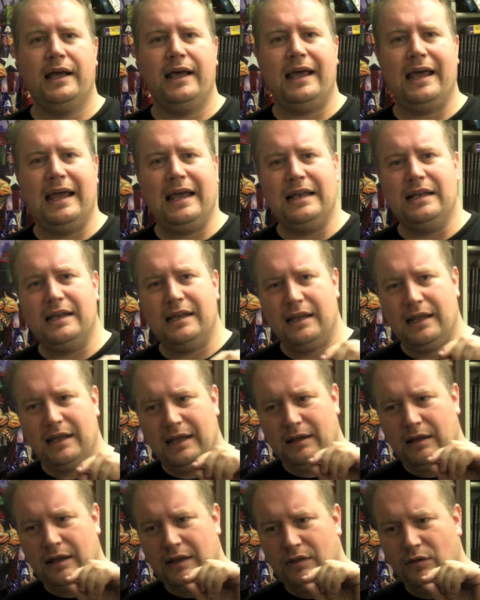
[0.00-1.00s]
in
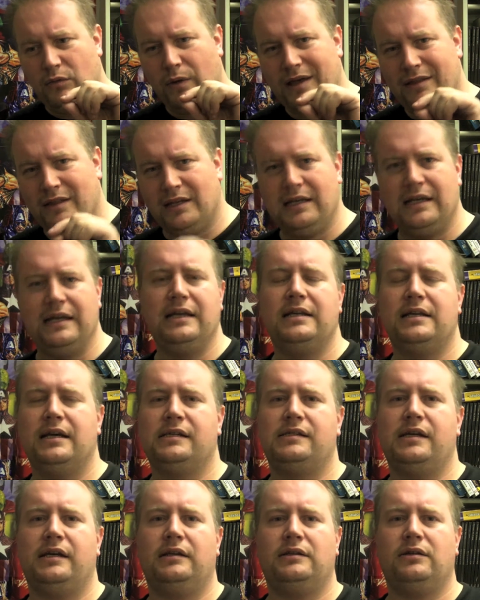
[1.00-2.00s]
the way that he does
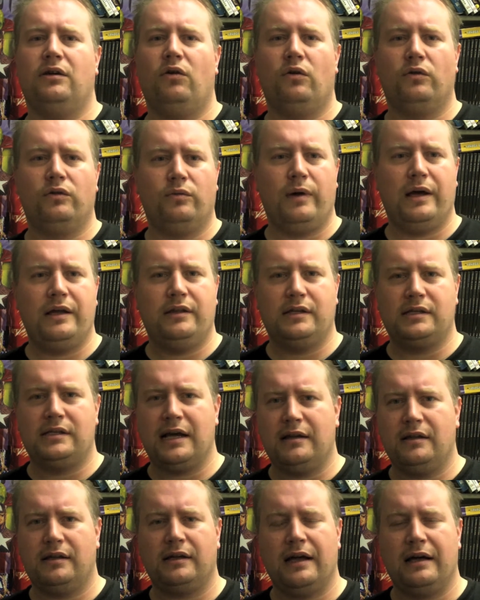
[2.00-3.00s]
it, or the way that
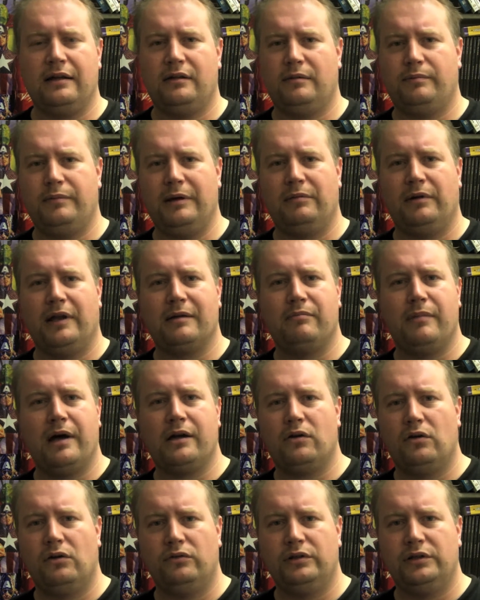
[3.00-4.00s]
other people like Mike
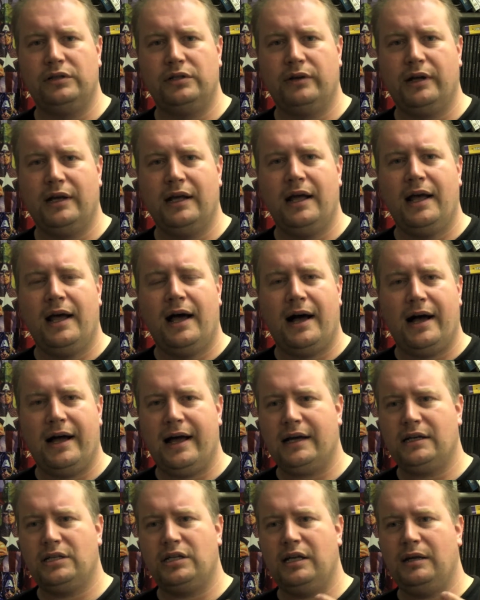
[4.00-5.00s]
Allred do it.
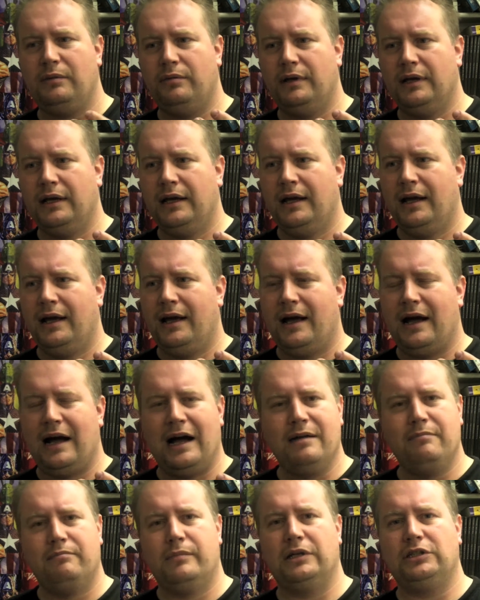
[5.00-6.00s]

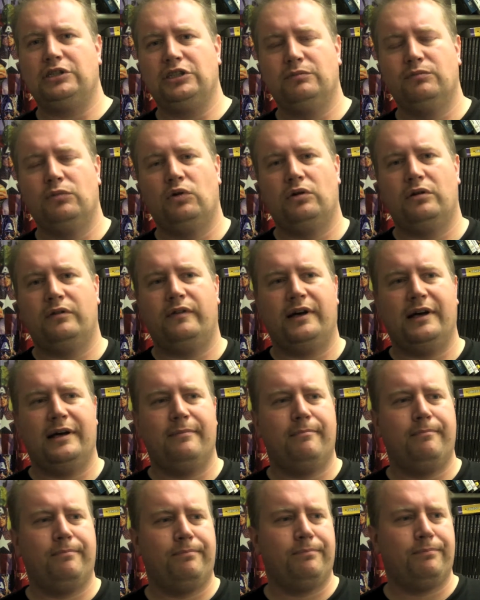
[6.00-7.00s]
I'm much more of
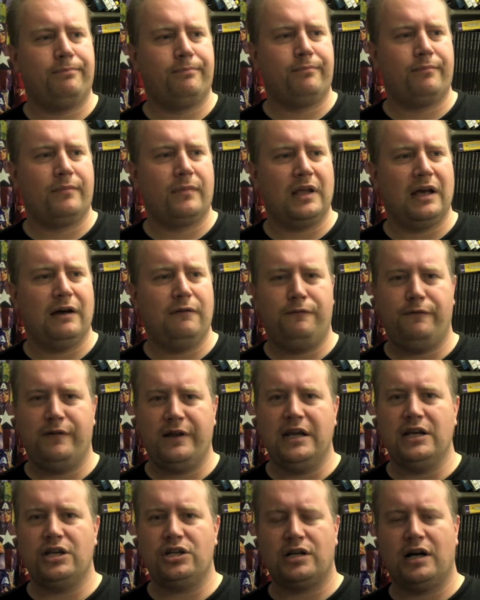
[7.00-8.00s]
a
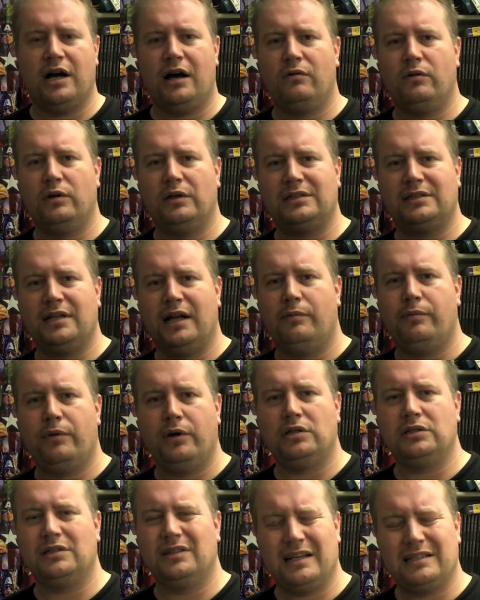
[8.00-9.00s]
finished artwork style
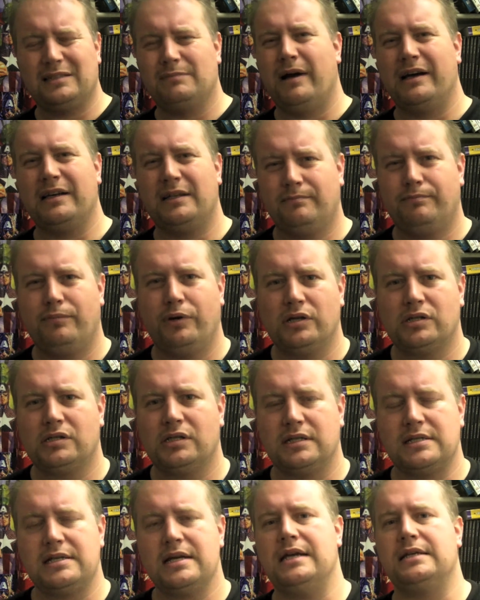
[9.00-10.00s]
person. That's my personal
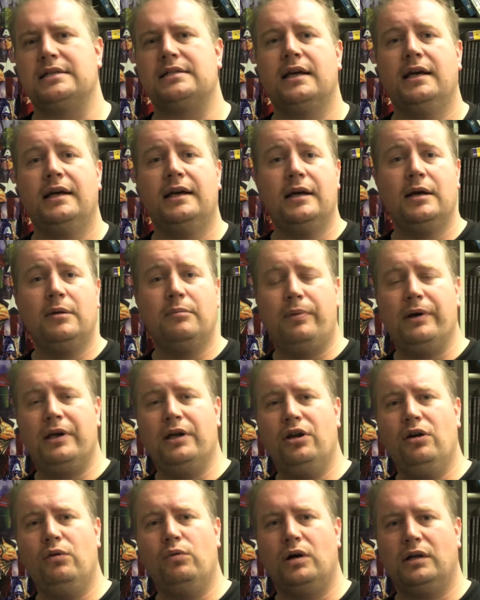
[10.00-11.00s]
taste. But you
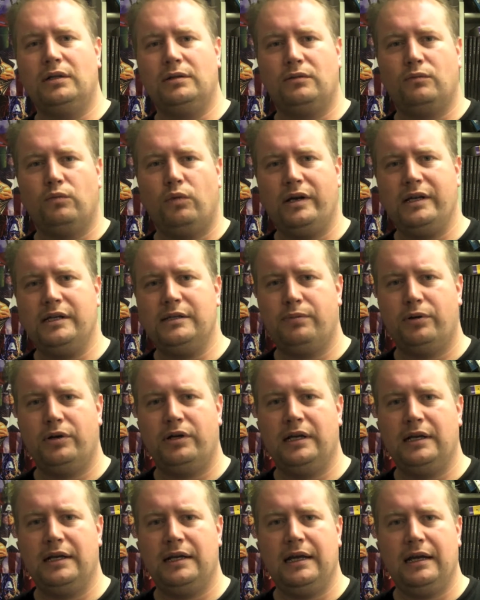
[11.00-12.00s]
know what he's put
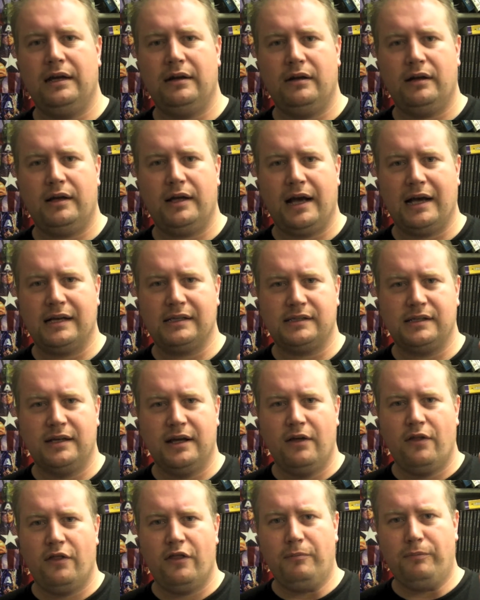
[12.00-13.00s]
in here has
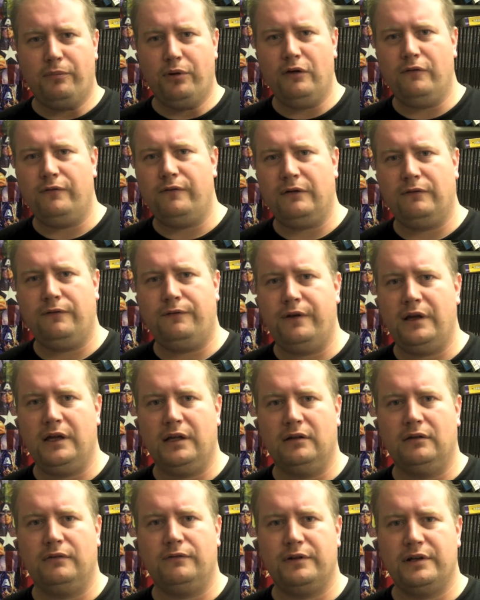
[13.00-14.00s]
the perfect feel
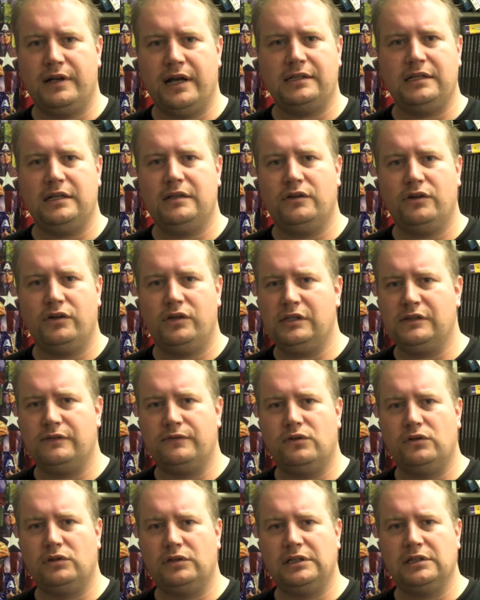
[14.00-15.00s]
for 1930s
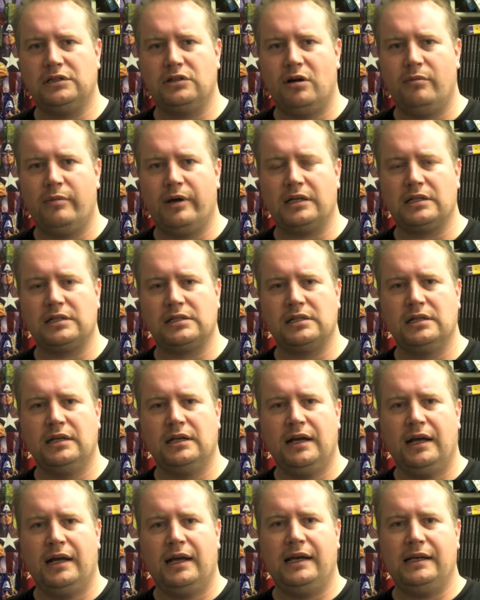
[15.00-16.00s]
40s comics.
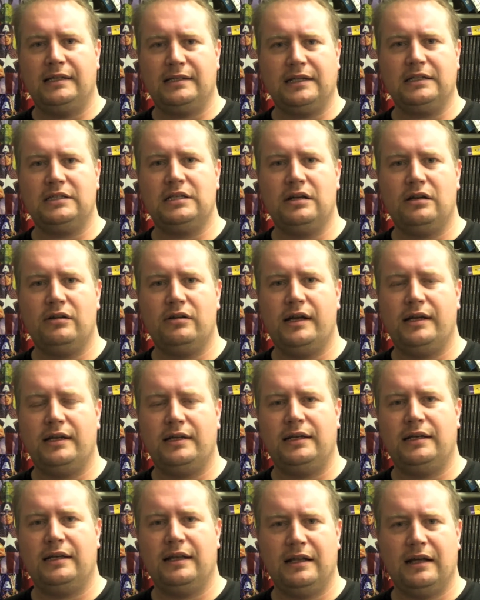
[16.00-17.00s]
He's actually
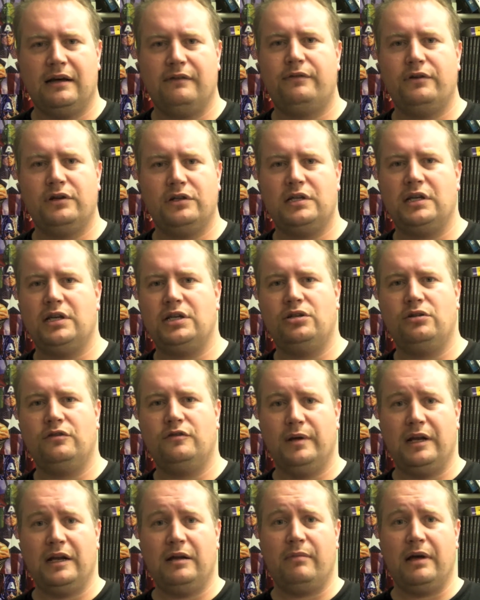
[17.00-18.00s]
created in that first issue of
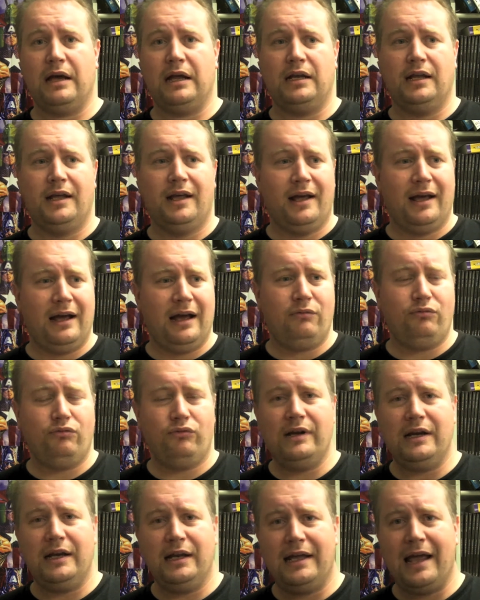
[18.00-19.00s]
Minutemen a
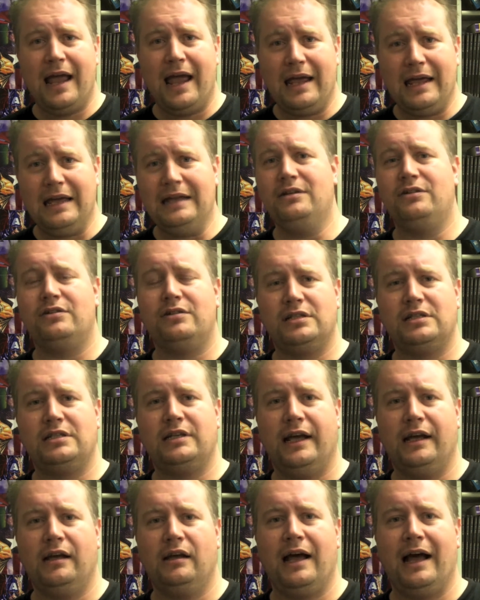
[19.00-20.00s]
really
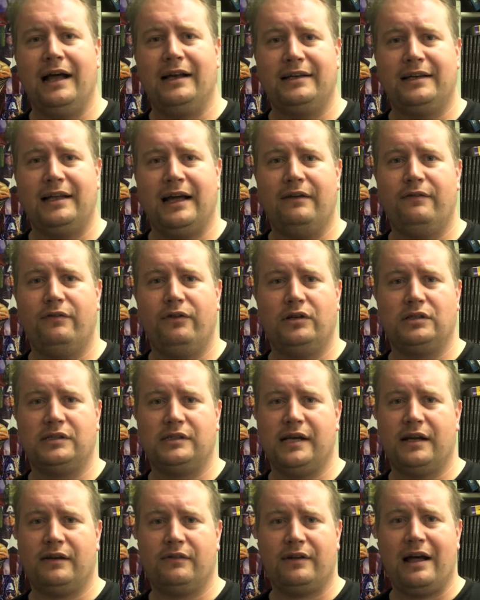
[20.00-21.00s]
interesting and diverse
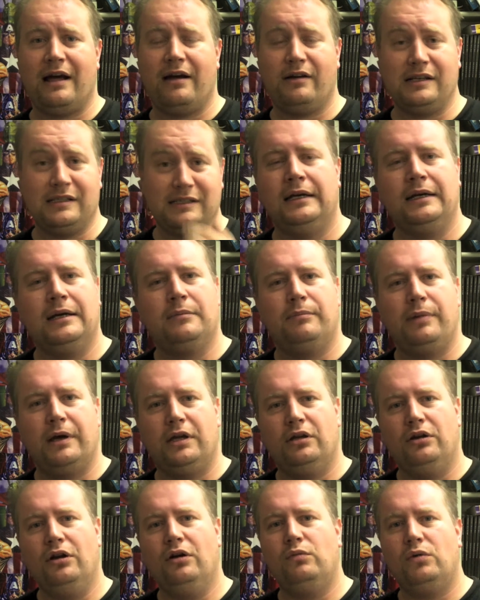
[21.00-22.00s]
set of characters. But you
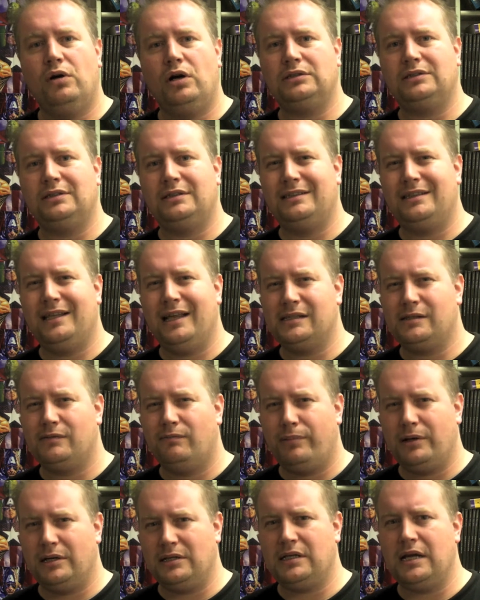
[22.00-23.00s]
know what, there's
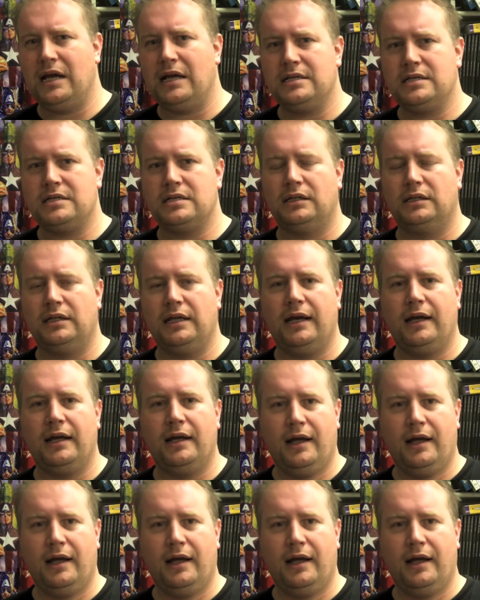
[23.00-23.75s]
potential there.